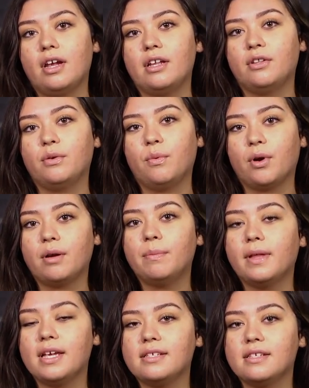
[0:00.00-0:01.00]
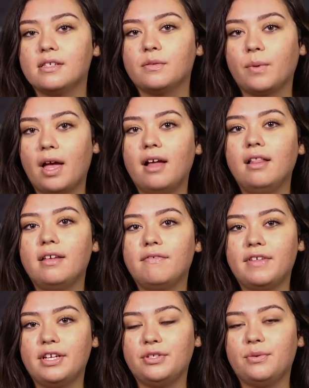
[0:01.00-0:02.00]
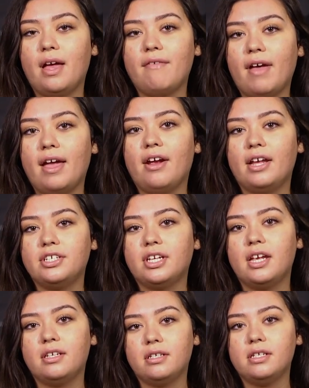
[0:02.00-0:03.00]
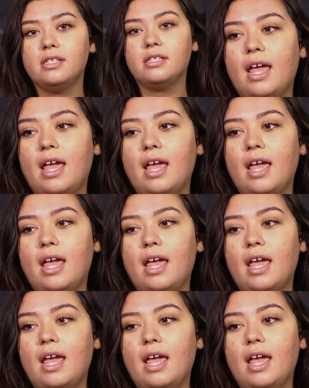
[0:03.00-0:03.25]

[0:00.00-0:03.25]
in the workplace as well if they do have higher educations.